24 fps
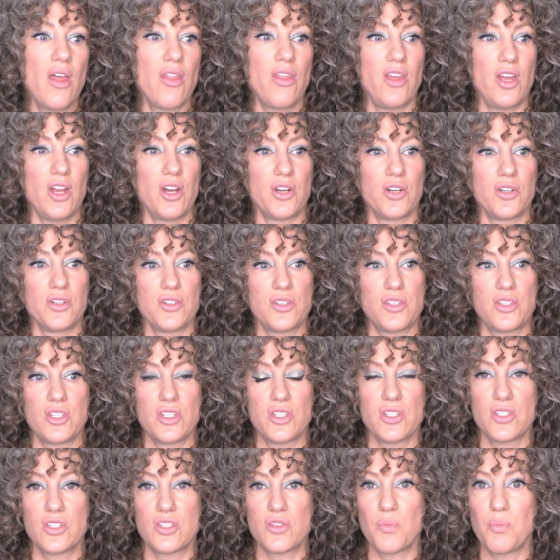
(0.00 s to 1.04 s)
there's the
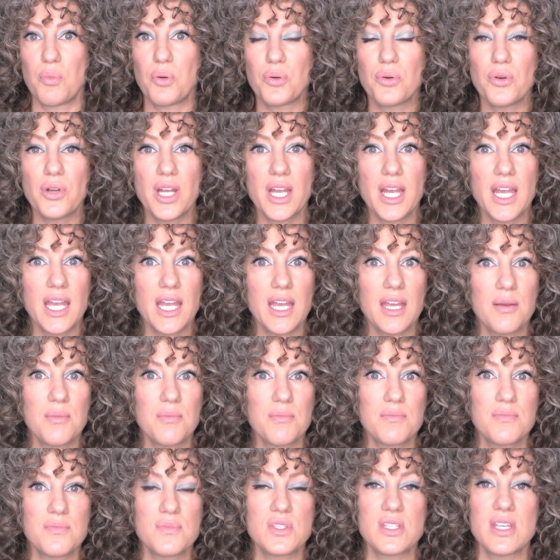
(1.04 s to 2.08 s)

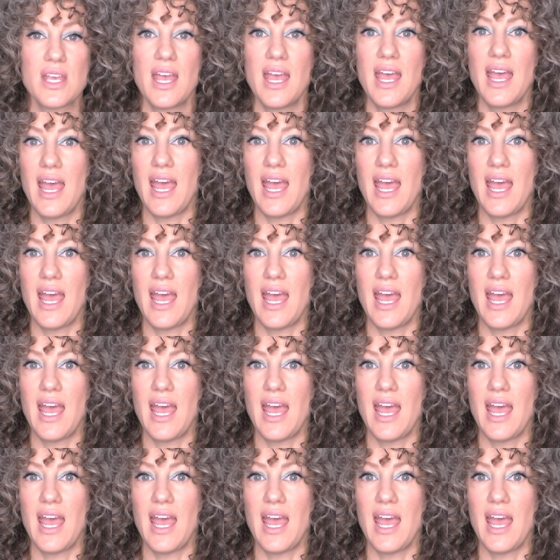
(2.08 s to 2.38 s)
Supremes,